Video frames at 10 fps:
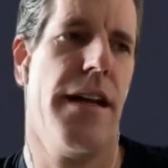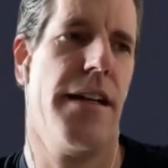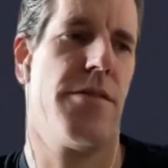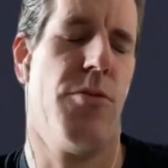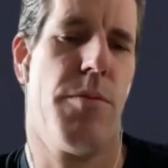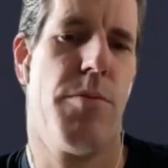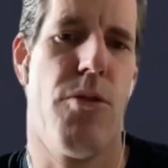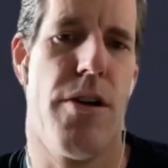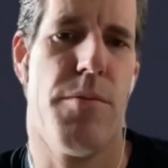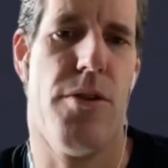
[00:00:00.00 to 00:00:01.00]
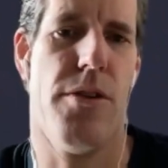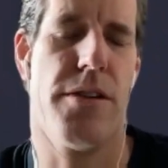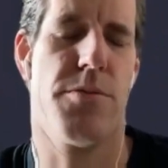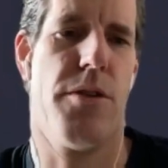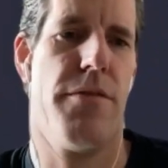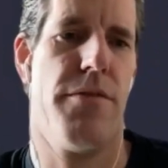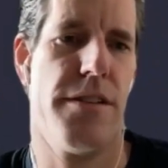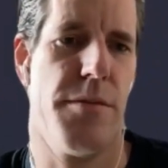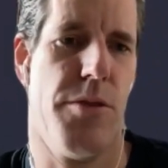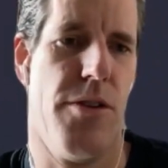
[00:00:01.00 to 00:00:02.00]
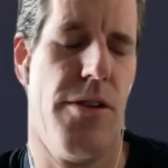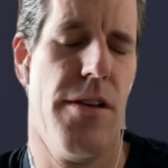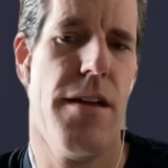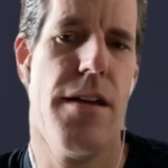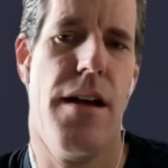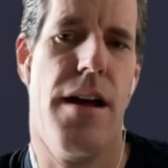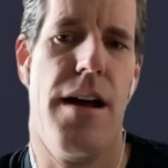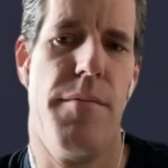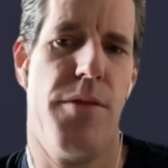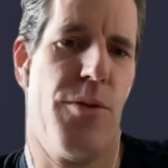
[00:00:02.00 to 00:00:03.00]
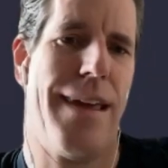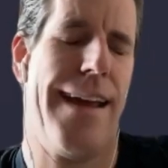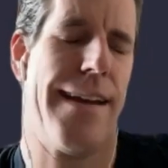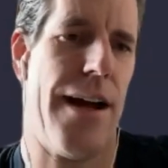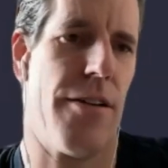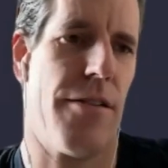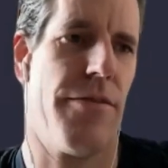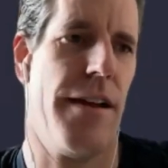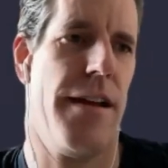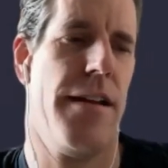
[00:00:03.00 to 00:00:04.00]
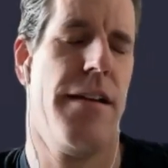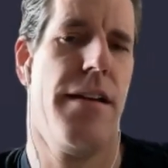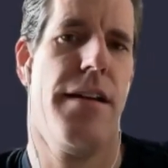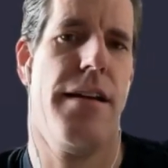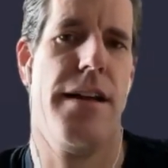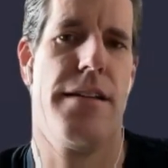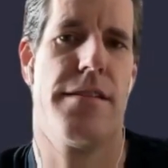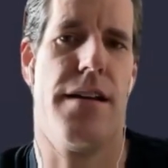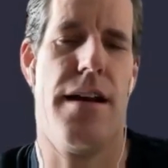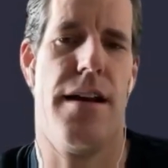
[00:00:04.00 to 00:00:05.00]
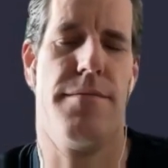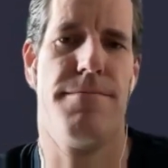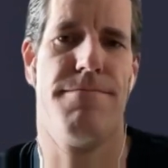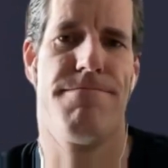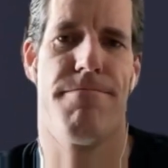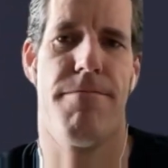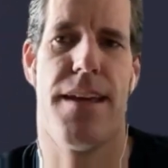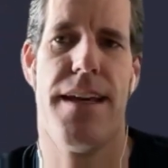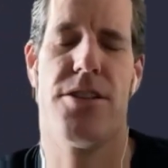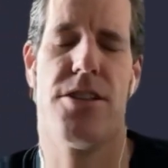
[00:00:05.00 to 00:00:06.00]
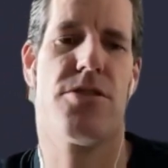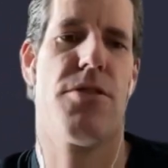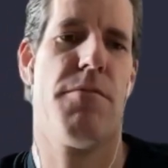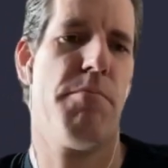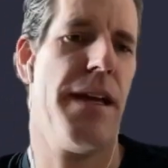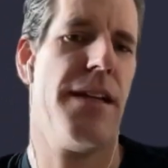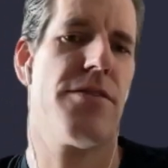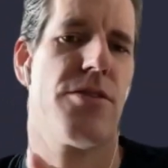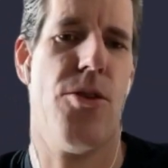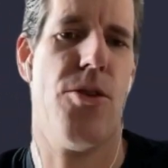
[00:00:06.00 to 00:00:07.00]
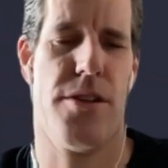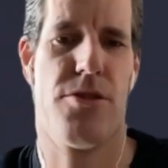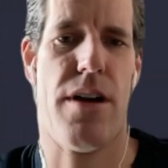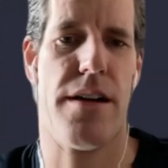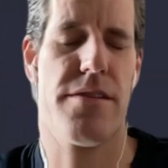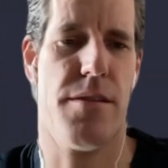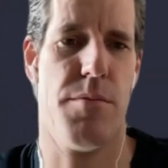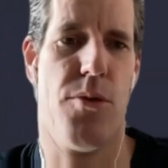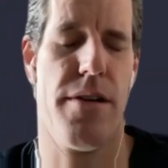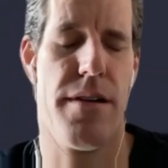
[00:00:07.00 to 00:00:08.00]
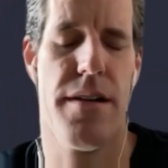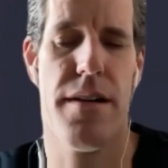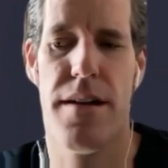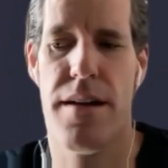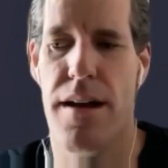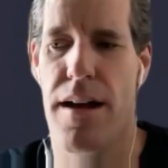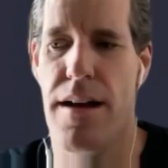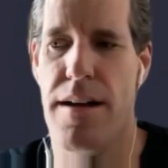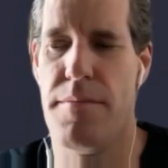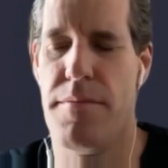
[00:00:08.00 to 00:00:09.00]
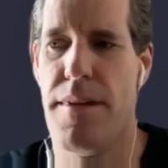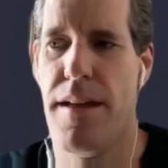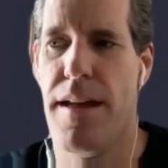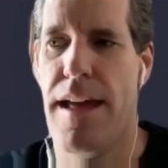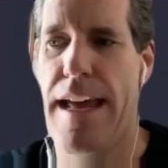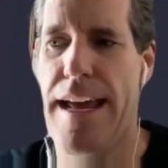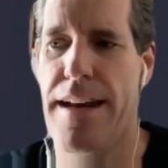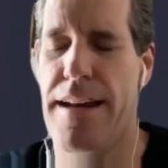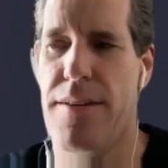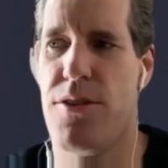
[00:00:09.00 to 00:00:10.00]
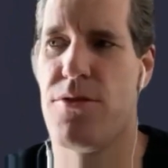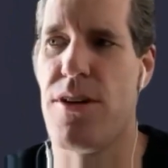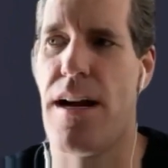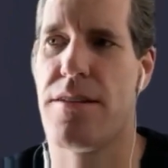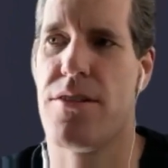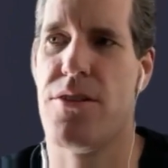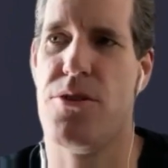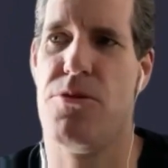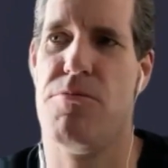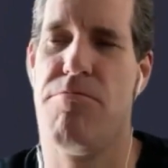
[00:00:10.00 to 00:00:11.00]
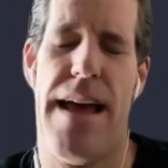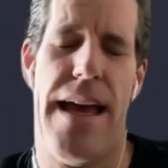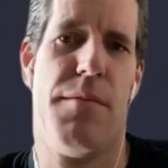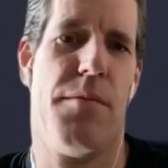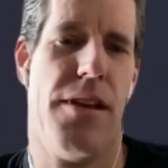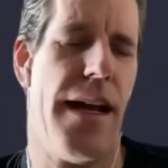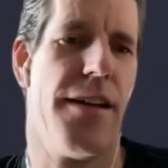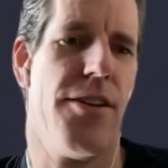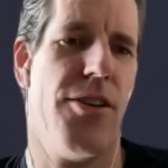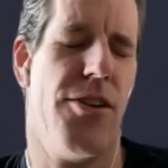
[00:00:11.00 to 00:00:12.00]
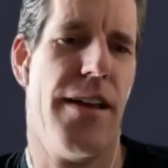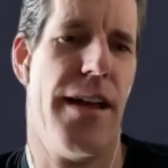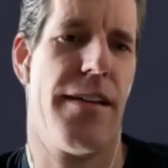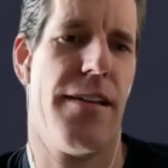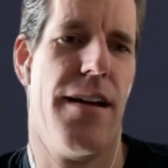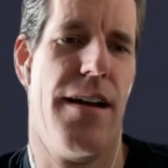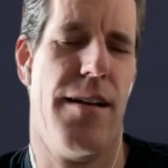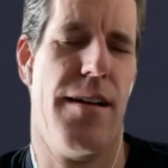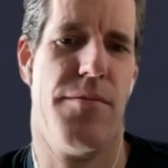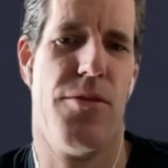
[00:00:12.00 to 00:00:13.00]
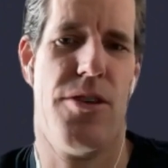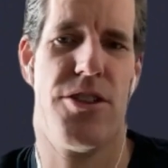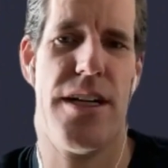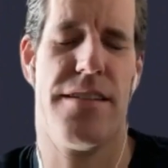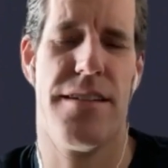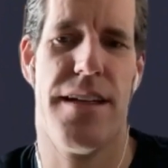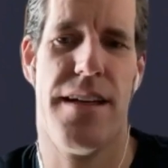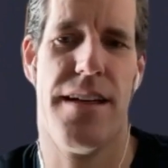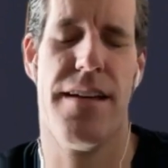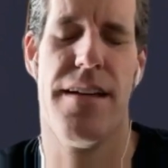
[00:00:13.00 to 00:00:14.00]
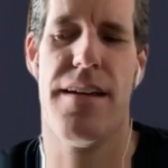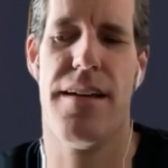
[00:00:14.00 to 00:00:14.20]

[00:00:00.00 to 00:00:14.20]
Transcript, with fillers: it's more portable it's more divisible um, you can't counterfeit it it's um, it just sort of beats gold across the board um, and if you talk to any millennial like um, or gen z